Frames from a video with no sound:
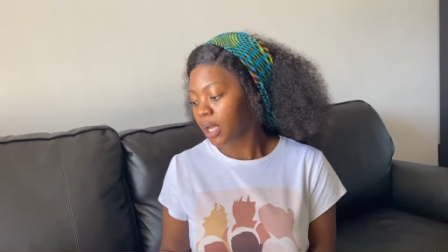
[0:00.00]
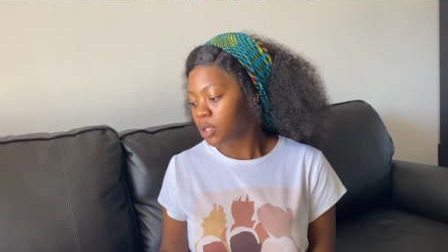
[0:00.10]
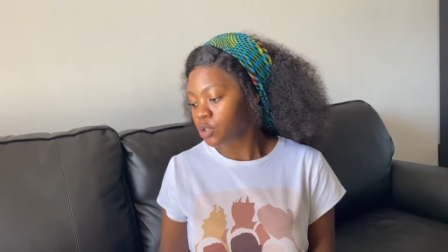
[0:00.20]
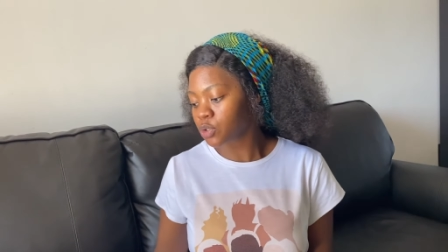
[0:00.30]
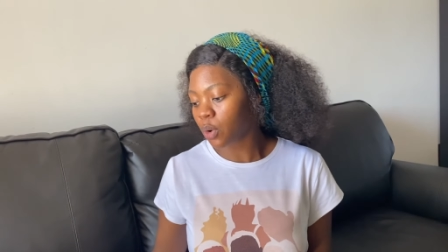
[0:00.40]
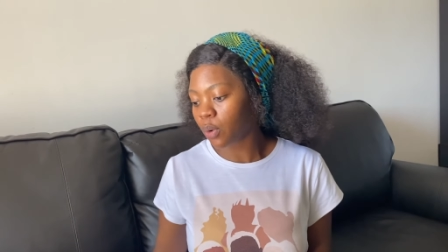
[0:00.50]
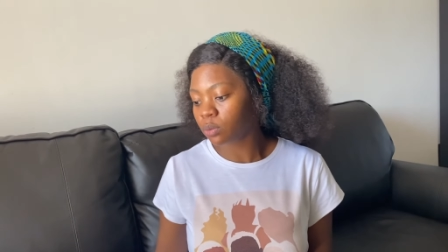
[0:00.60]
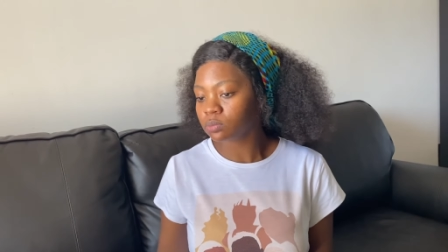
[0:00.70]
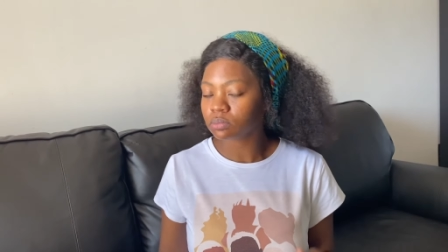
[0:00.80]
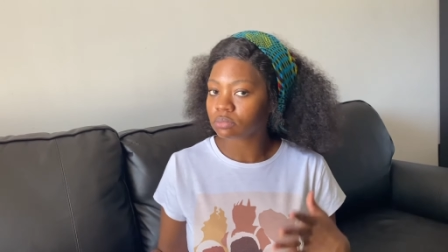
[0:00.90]
So
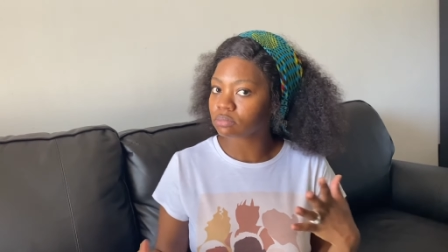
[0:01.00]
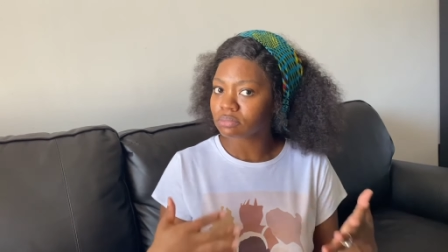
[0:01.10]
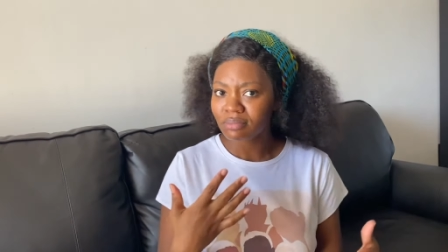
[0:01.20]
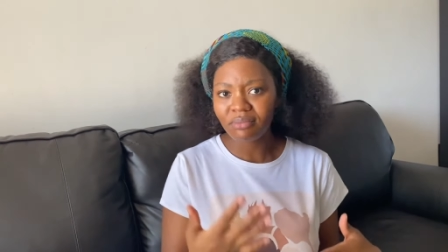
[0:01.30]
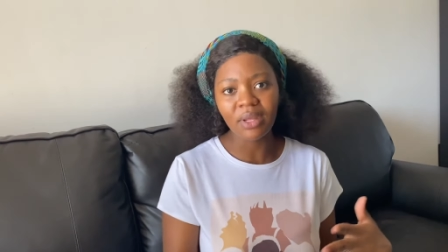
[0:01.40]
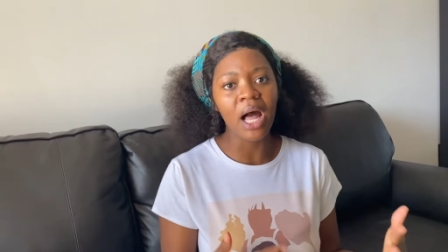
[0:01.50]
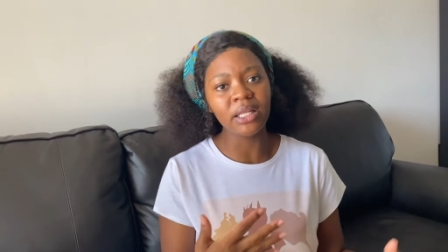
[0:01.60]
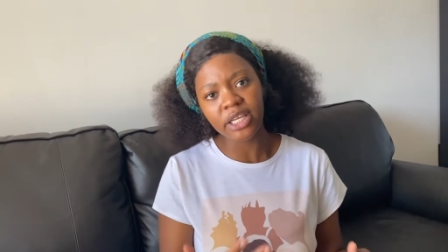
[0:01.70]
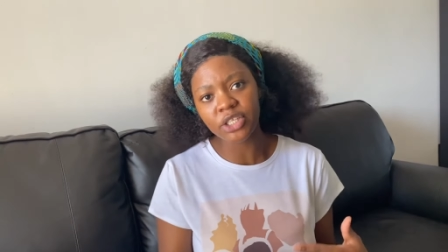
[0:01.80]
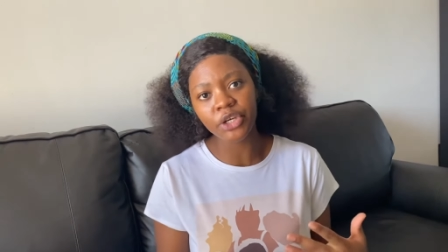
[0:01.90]
I'll
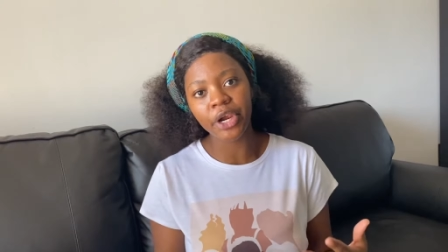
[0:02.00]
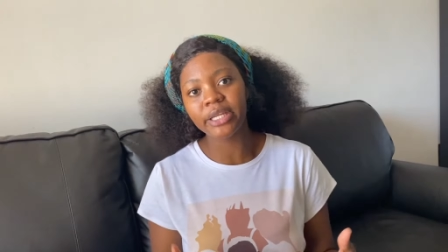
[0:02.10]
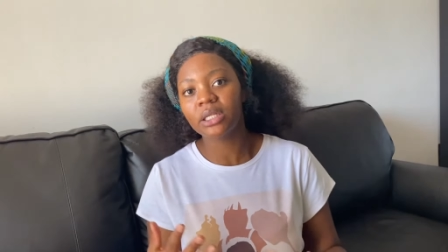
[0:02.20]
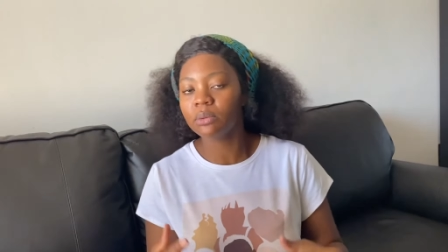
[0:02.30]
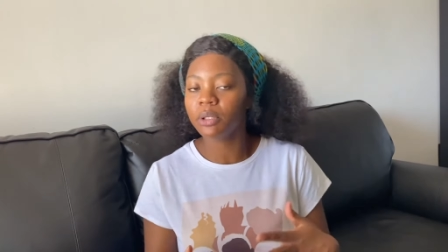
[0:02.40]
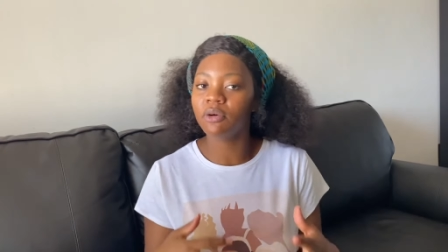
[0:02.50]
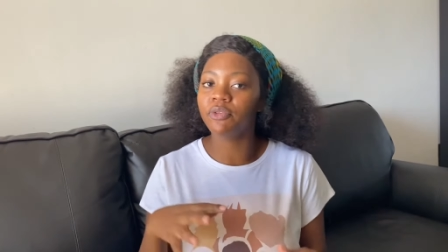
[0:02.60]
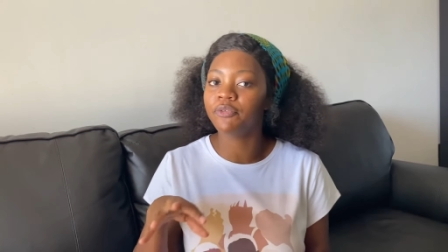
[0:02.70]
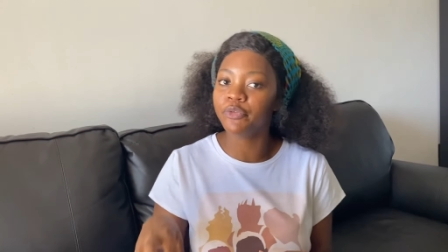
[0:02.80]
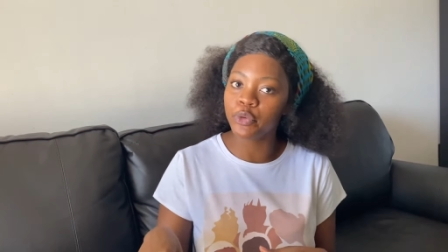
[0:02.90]
integrate a little bit of
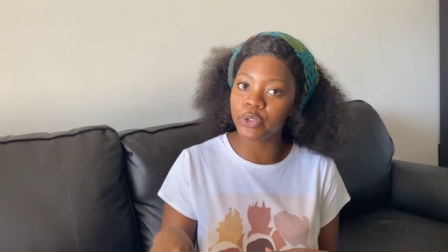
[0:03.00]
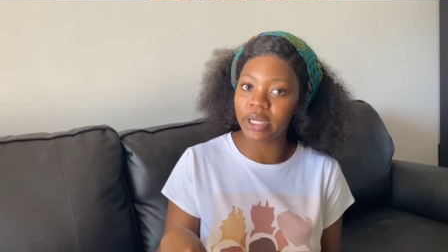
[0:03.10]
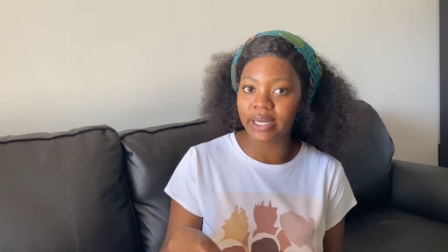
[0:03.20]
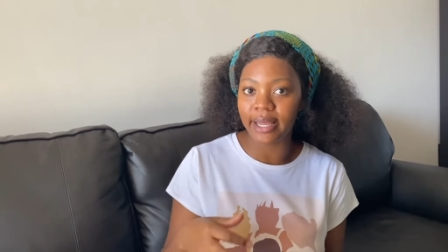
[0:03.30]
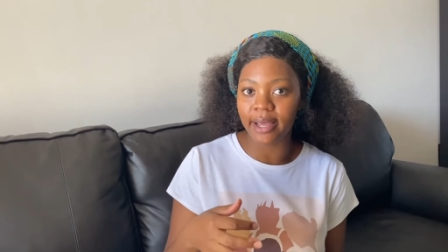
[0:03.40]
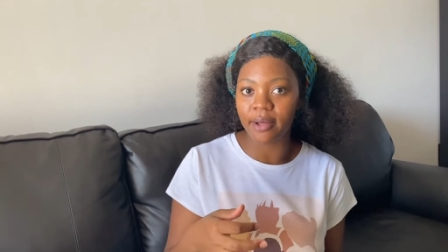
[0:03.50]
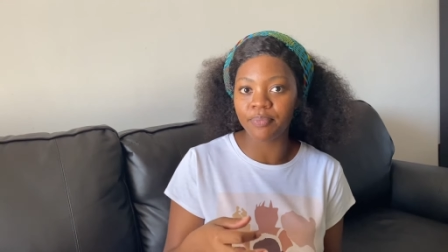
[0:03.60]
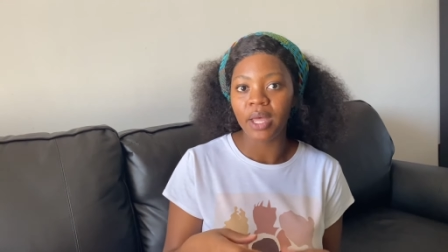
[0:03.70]
the food in here,